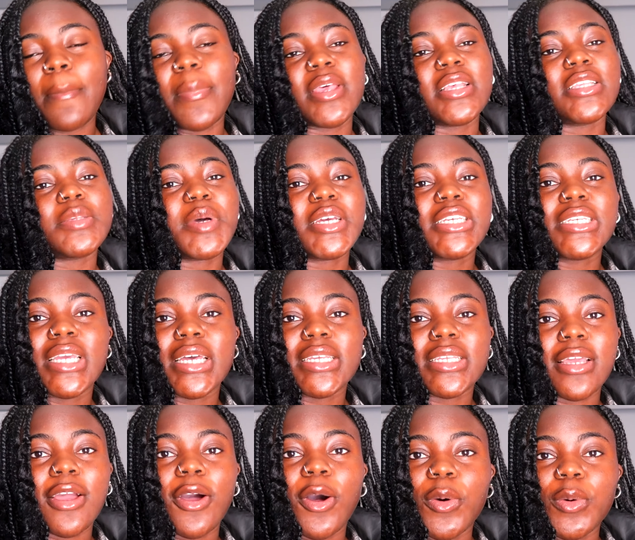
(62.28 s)
but especially as
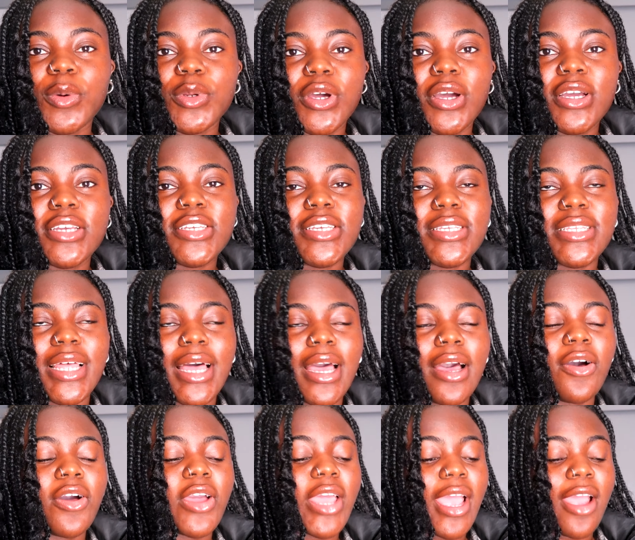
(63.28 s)
I get older it's just
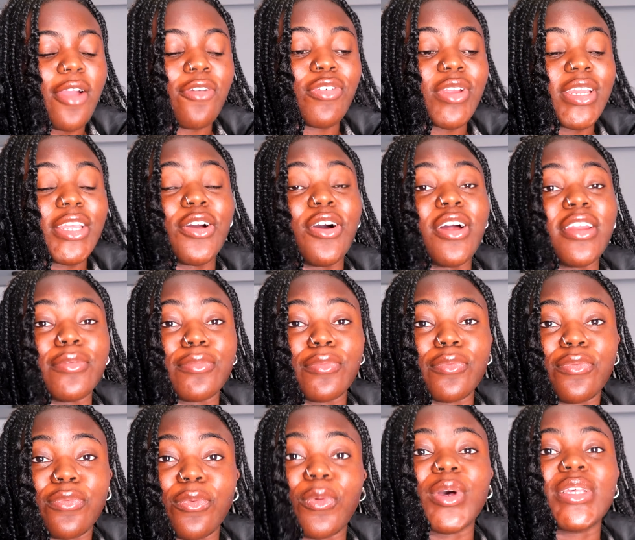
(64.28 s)
like, okay, I really can't
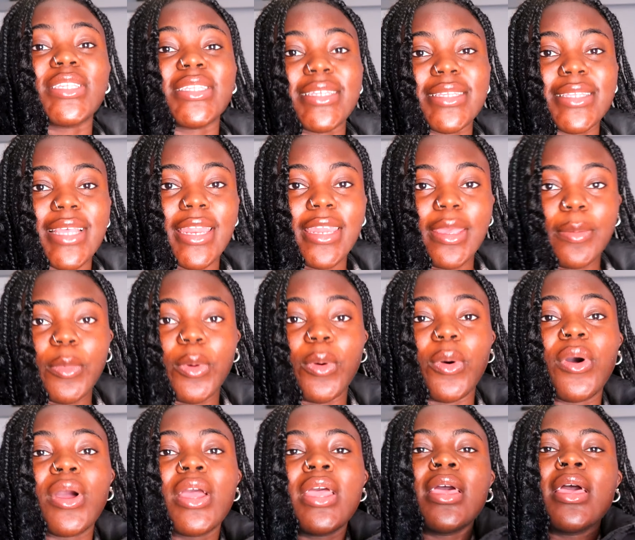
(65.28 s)
even force this
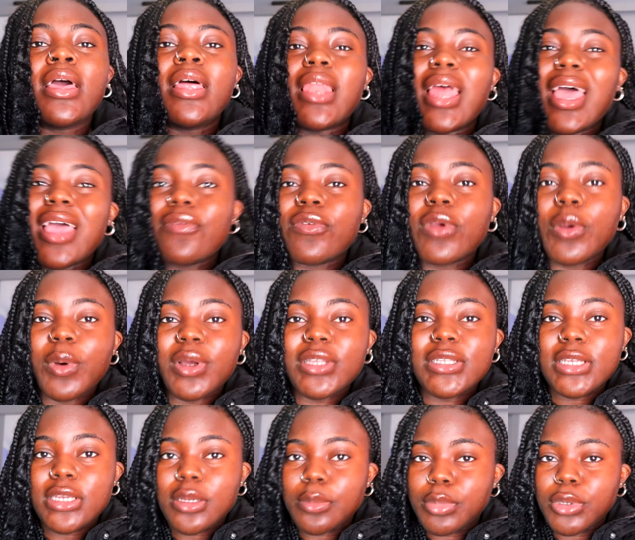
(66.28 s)
anymore. Like, every
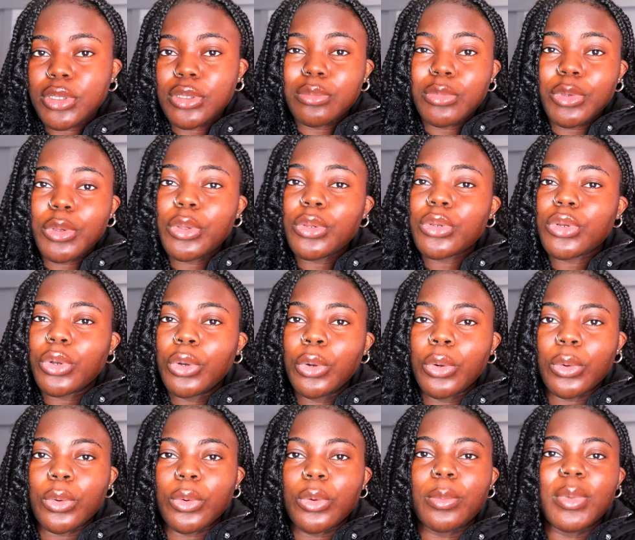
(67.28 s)
once in a blue moon,
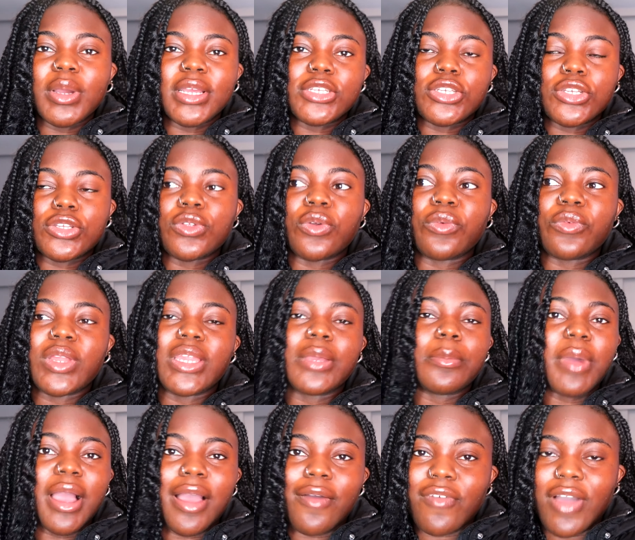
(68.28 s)
cool, but it's just not really
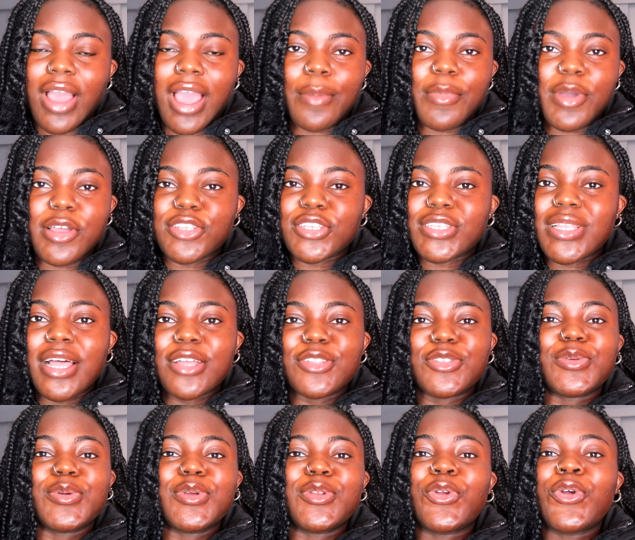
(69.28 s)
my vibe. I just like
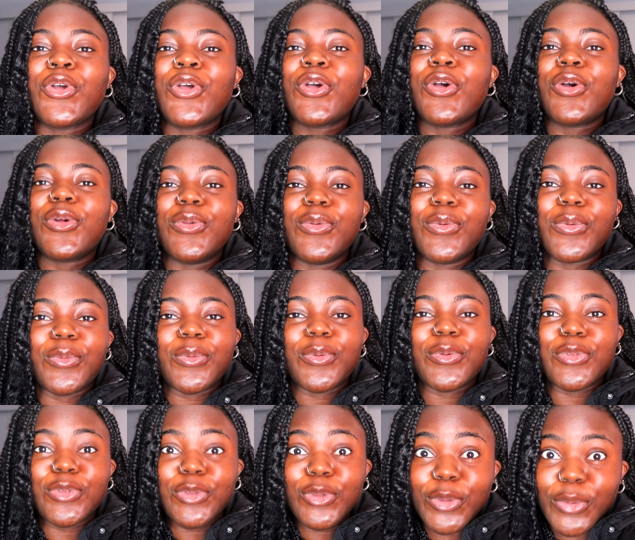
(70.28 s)
doing new,
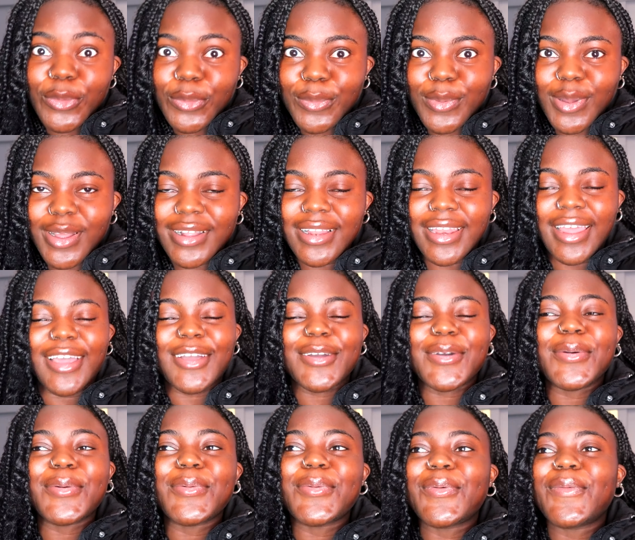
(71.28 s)
like,
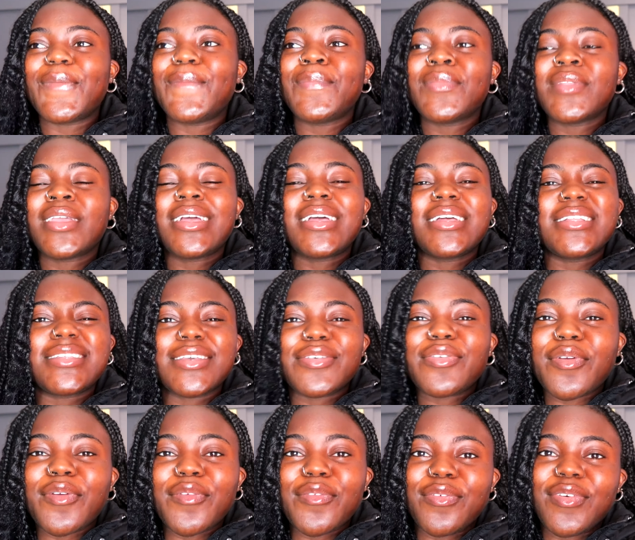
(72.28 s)
cool
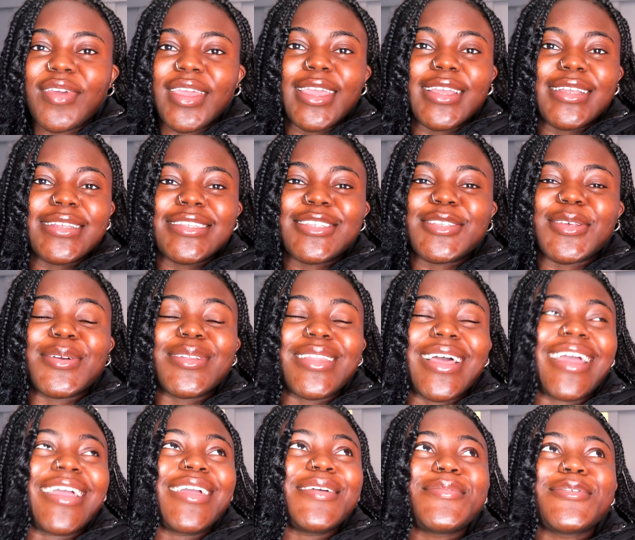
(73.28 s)
different things. So
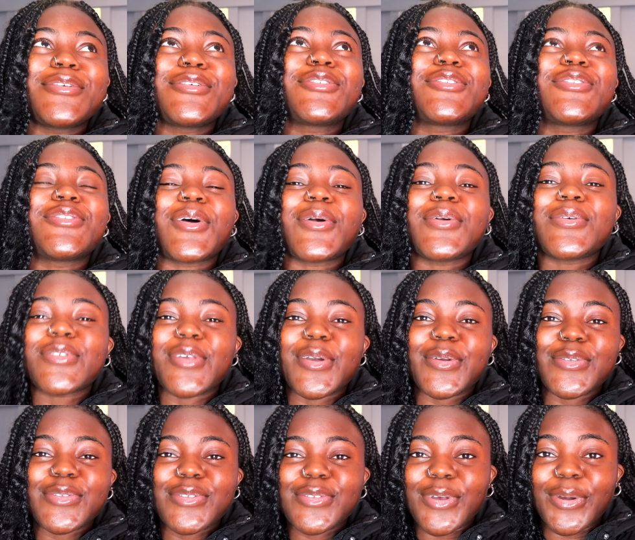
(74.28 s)
like, it was so
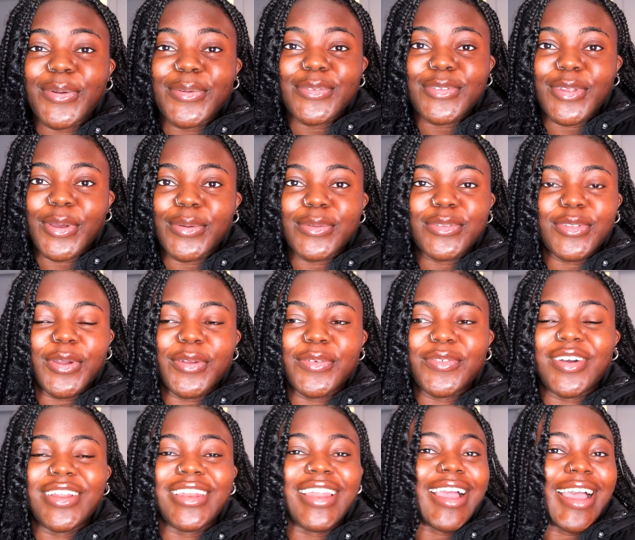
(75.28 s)

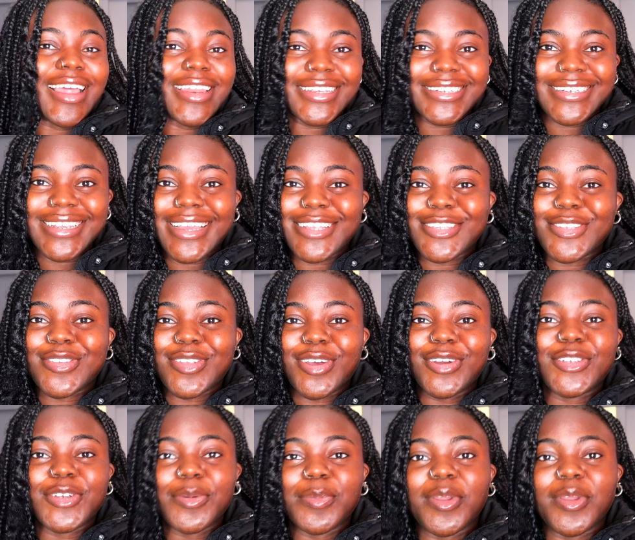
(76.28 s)
fun. Like, I literally had such a